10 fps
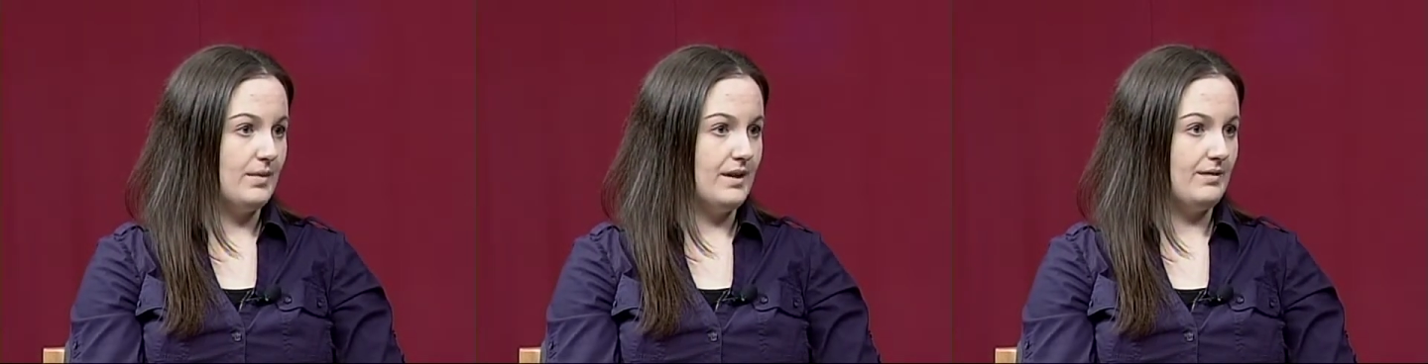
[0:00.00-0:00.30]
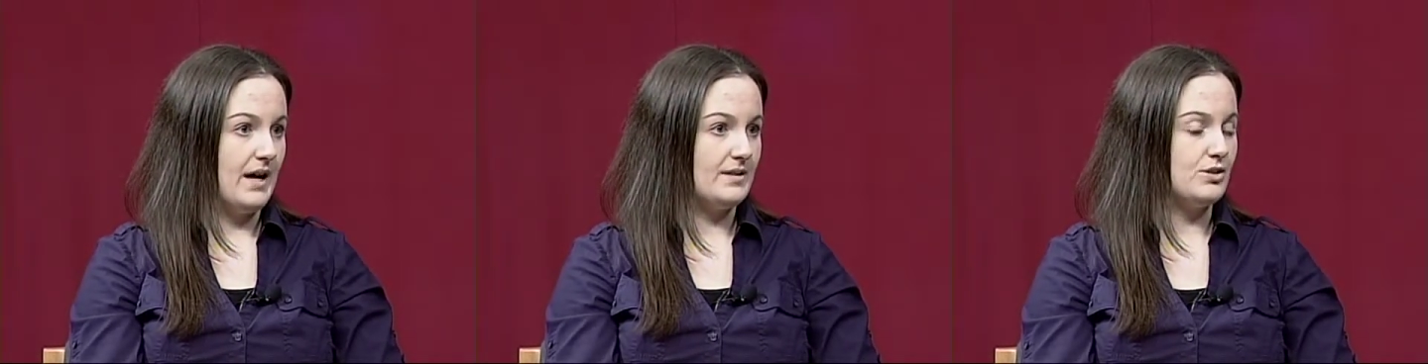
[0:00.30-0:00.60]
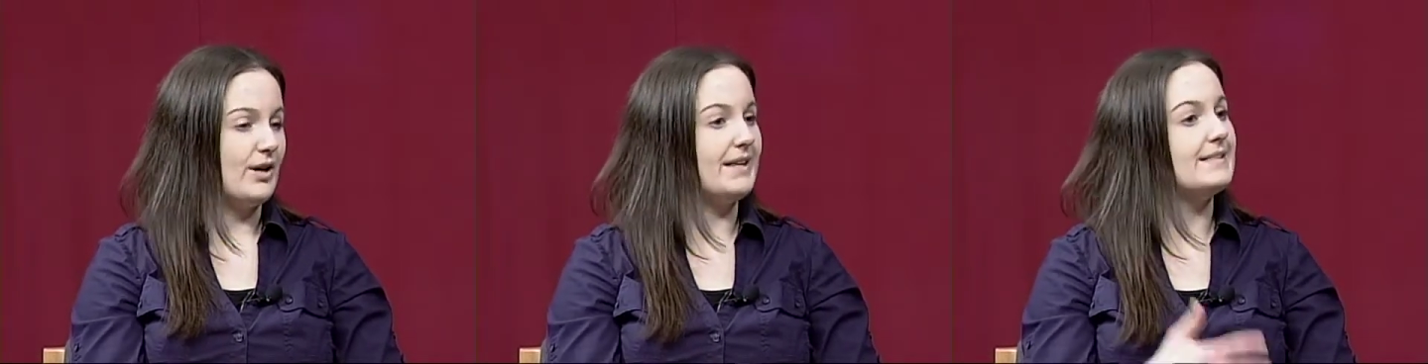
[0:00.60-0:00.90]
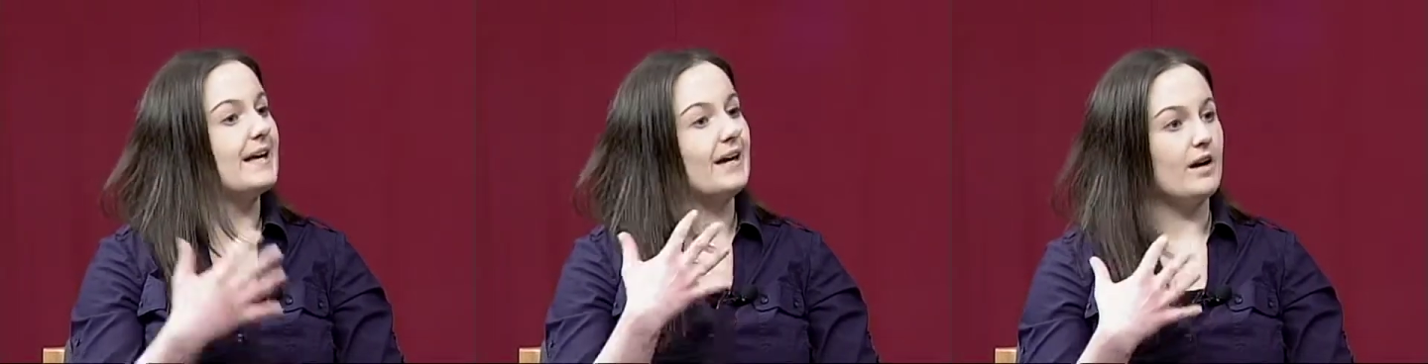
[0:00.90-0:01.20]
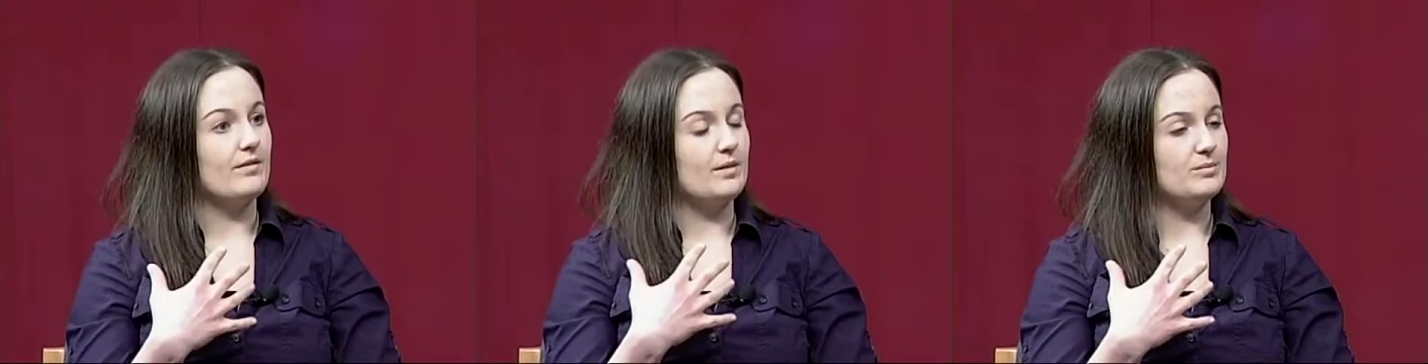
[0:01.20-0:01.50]
They've got to try to take
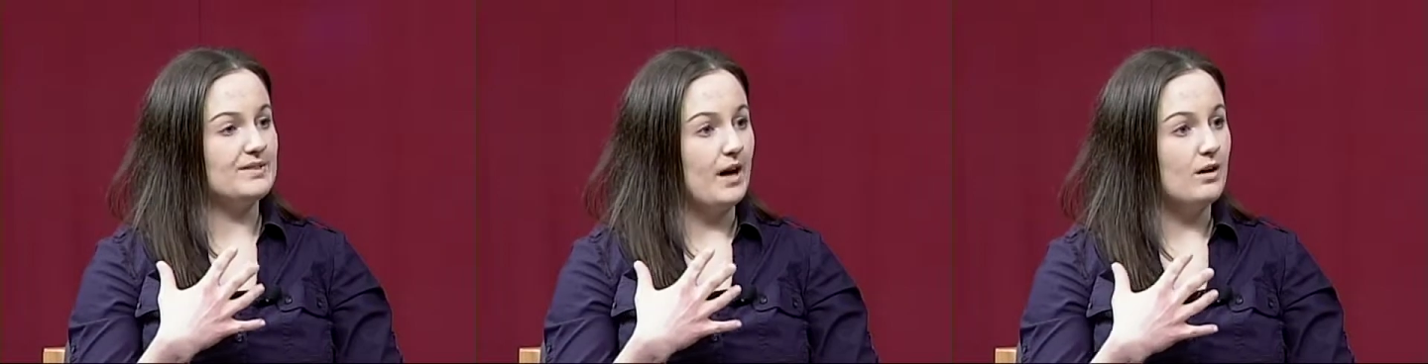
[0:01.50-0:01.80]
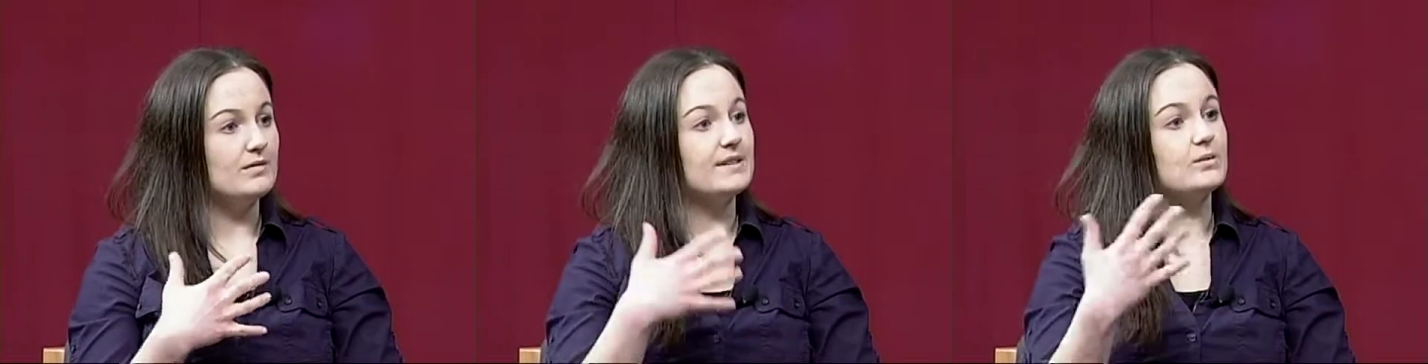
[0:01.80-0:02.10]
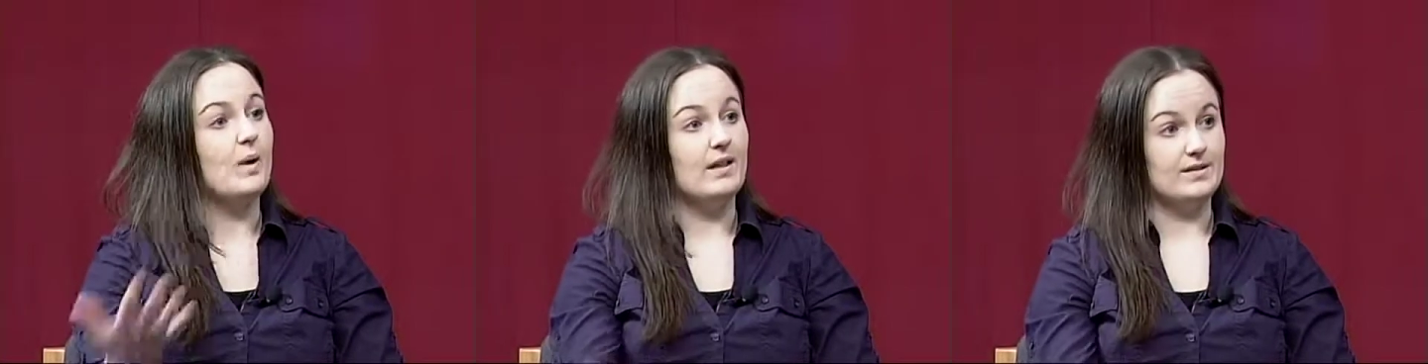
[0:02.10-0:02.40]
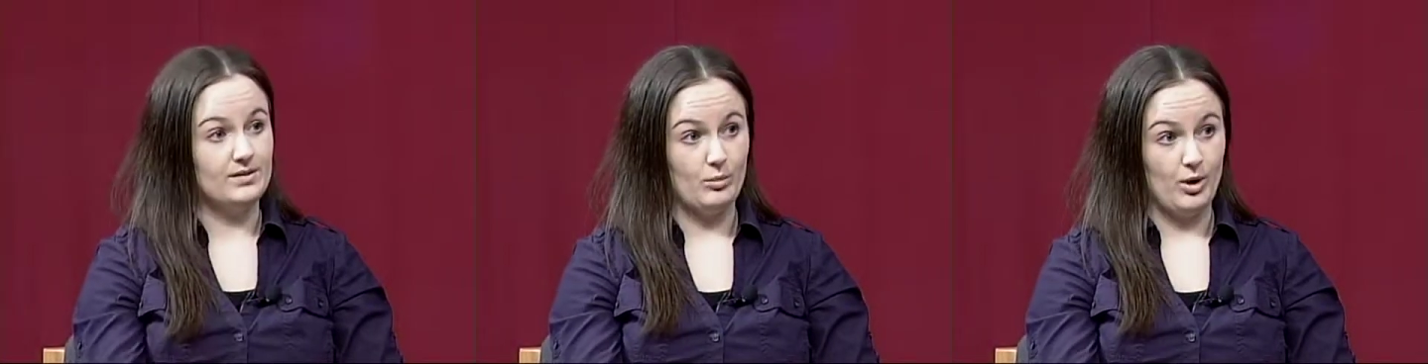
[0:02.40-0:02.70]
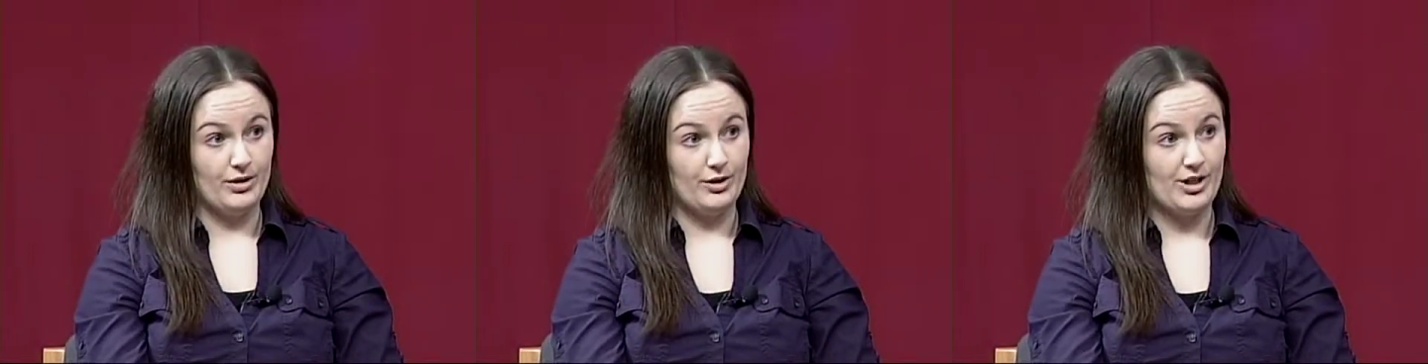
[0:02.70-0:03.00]
care of themselves as well as
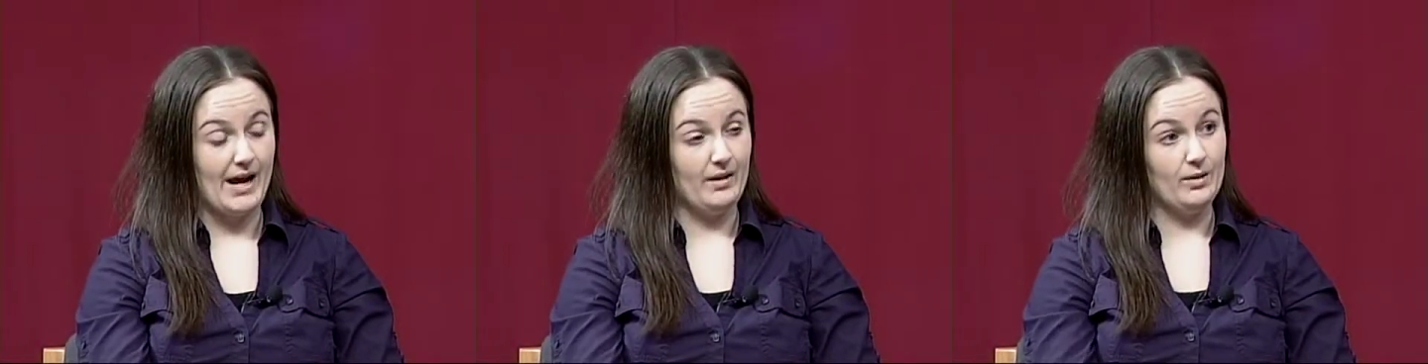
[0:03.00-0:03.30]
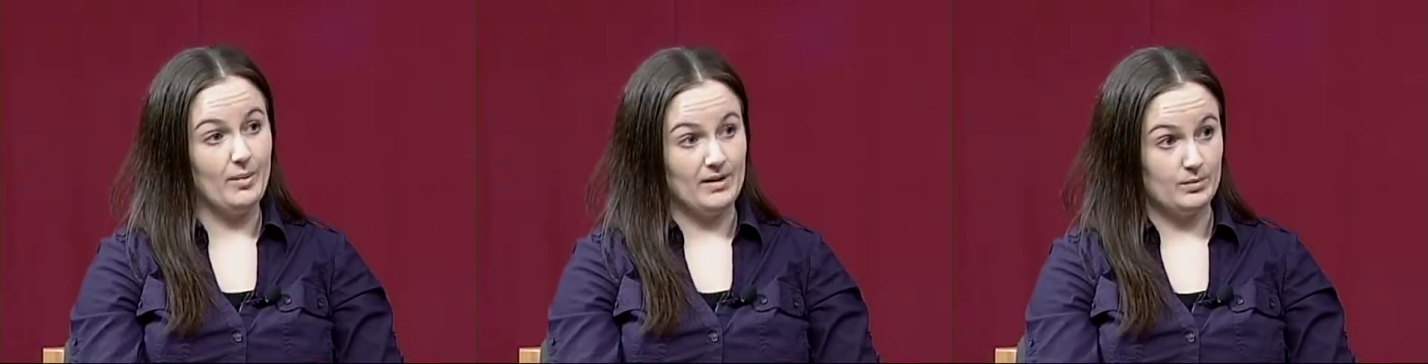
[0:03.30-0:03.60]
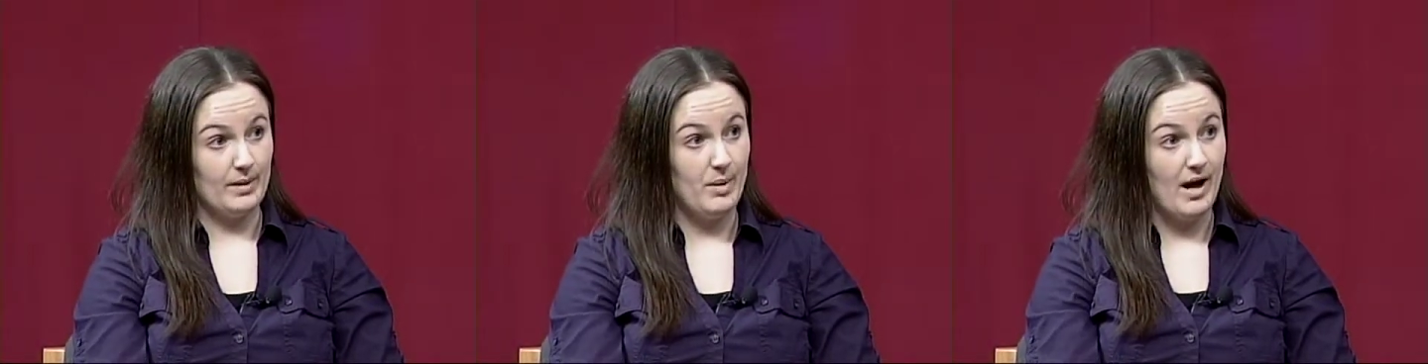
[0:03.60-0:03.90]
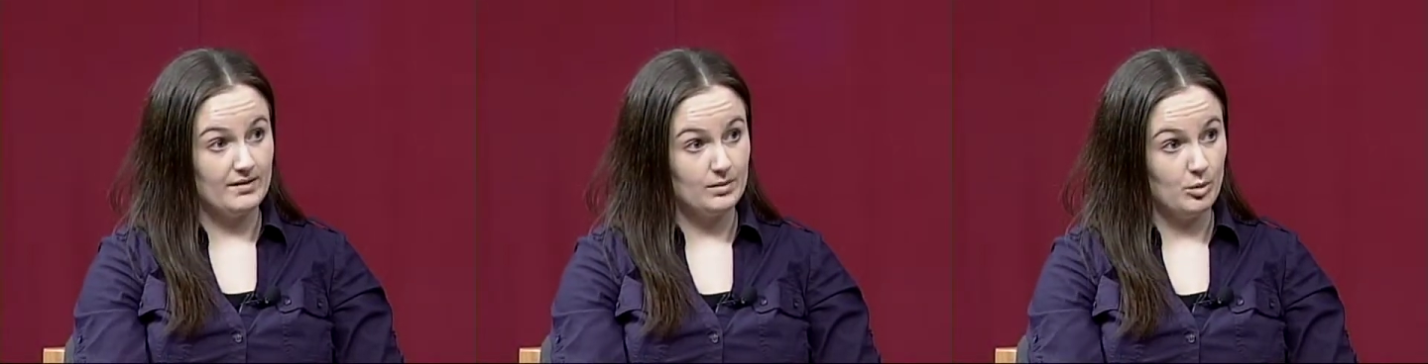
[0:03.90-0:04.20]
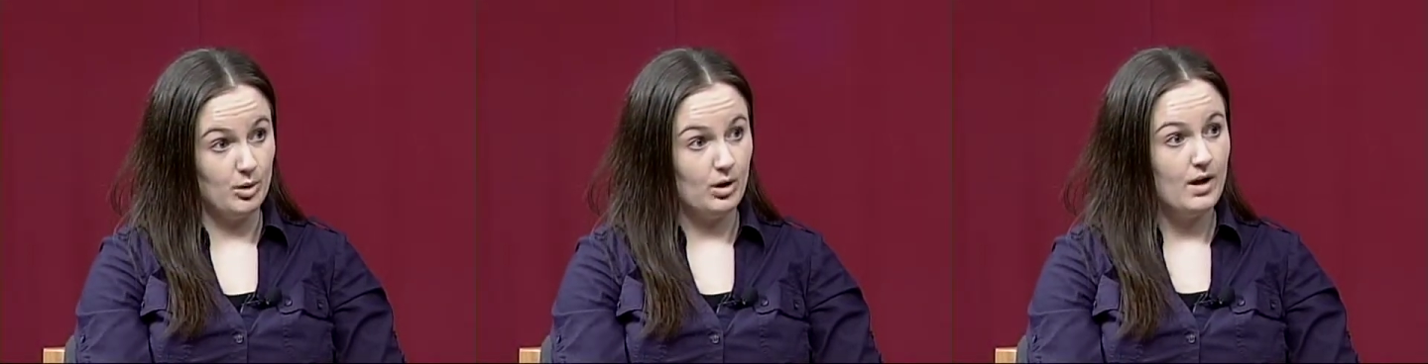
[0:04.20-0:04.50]
support their child the best way
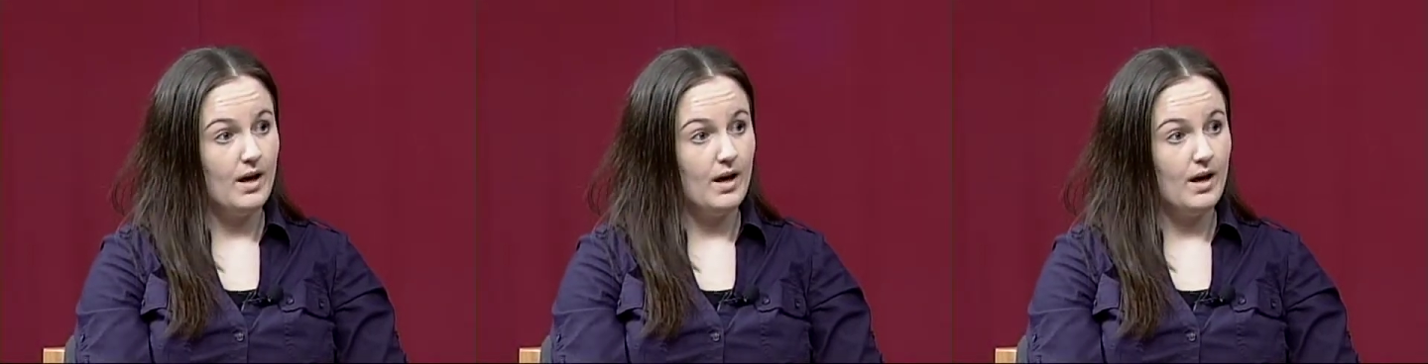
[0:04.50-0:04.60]
possible,